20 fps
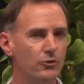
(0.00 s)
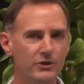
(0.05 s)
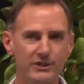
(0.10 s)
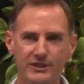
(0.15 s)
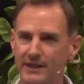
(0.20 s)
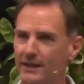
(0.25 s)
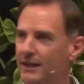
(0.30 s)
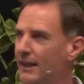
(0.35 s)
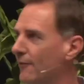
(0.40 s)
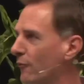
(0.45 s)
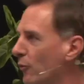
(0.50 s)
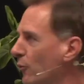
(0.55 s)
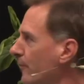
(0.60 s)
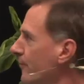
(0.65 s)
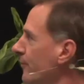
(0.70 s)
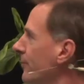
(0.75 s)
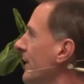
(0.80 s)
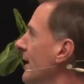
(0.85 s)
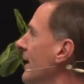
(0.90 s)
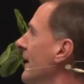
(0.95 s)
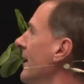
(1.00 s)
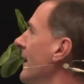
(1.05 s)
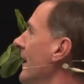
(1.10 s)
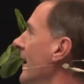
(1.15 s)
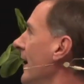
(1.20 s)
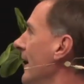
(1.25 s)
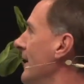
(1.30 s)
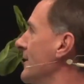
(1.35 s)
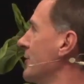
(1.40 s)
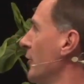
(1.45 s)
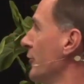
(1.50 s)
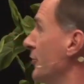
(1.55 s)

sea level. And so the